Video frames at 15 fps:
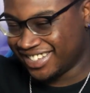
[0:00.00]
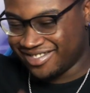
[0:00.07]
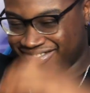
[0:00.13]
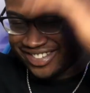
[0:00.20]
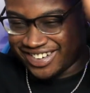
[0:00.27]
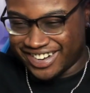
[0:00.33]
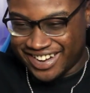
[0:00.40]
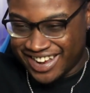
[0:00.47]

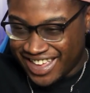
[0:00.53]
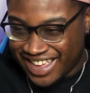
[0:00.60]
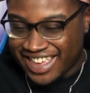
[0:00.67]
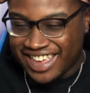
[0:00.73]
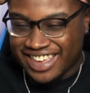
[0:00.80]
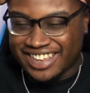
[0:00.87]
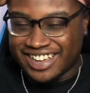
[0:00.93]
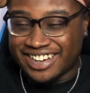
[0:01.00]
Escobar.
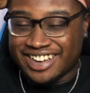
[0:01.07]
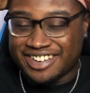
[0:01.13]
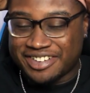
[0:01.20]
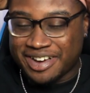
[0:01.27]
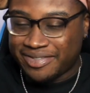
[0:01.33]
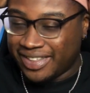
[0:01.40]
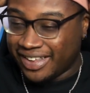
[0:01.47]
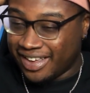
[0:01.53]
Y'all know
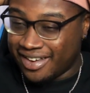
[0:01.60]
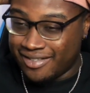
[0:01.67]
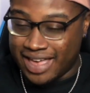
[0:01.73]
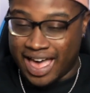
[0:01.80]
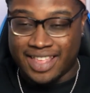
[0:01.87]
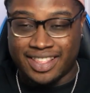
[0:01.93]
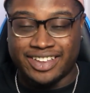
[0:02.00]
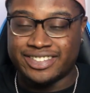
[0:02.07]
who I'm thinking
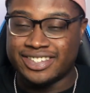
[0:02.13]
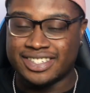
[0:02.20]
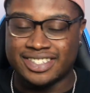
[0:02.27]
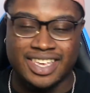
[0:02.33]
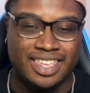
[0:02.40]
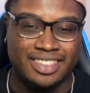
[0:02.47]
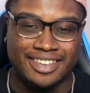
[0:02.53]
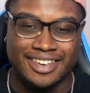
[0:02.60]
of. I literally
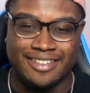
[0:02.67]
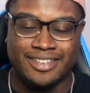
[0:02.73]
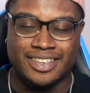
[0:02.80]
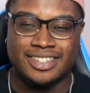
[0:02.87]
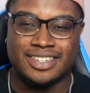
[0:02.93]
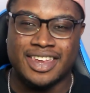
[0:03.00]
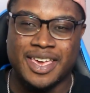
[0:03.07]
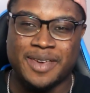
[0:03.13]
just can't think of
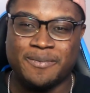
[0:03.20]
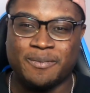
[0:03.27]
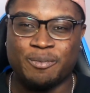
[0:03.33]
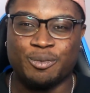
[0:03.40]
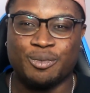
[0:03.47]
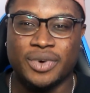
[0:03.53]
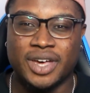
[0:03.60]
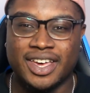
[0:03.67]
his name.
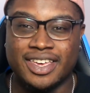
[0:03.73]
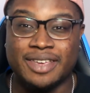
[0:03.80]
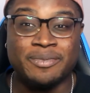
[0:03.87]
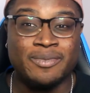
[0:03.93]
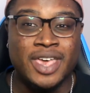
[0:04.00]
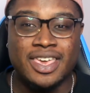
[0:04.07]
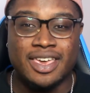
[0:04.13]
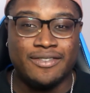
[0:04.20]
But
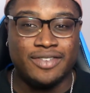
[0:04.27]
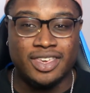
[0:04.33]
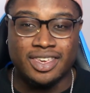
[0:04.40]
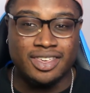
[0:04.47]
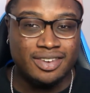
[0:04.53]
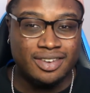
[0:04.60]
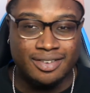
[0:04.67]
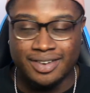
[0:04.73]
if he
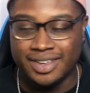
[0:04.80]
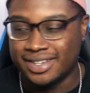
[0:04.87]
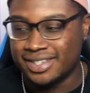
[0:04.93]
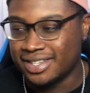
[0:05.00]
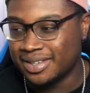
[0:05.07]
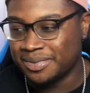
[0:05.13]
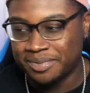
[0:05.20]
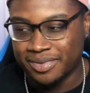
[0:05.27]
can do
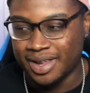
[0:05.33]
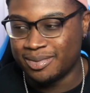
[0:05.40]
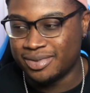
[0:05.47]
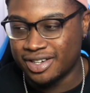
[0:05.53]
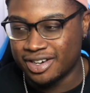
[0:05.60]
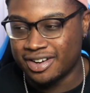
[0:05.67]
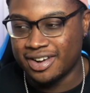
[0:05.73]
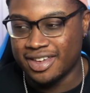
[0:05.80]
it, I'm
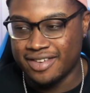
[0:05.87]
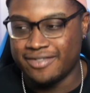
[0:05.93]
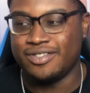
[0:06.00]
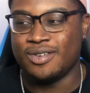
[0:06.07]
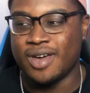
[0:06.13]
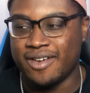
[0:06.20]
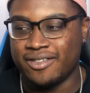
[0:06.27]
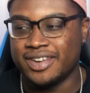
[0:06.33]
sure
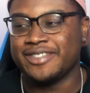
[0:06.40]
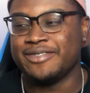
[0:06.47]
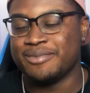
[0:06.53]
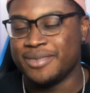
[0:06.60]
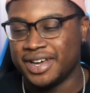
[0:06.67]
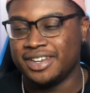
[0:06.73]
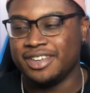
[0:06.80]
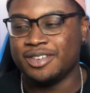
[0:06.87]
if you have enough
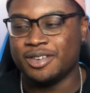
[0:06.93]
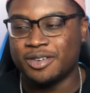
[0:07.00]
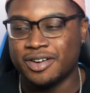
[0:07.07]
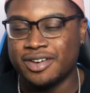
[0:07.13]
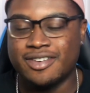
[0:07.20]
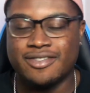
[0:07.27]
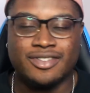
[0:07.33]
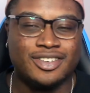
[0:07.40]
money
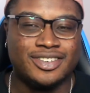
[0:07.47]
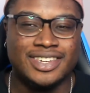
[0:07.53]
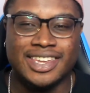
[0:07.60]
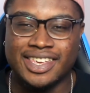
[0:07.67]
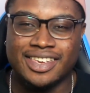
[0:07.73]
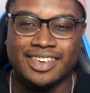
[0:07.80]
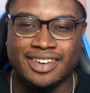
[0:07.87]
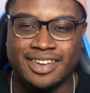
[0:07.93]
or if you're
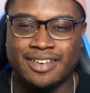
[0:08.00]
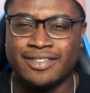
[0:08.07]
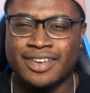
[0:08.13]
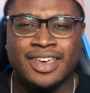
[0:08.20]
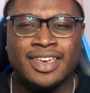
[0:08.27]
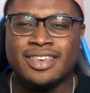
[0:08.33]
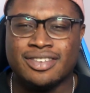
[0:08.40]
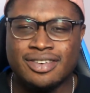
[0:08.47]
sneaky enough,
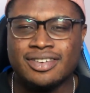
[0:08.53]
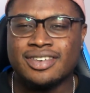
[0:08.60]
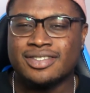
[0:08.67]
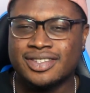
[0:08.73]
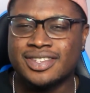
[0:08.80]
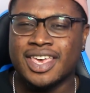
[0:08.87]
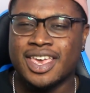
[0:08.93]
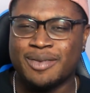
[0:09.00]
you can
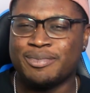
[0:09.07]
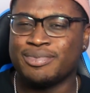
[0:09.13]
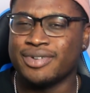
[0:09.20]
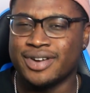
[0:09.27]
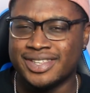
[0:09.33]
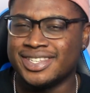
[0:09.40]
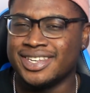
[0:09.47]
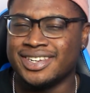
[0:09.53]
escape
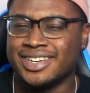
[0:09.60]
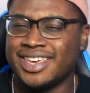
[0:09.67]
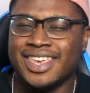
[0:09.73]
prison.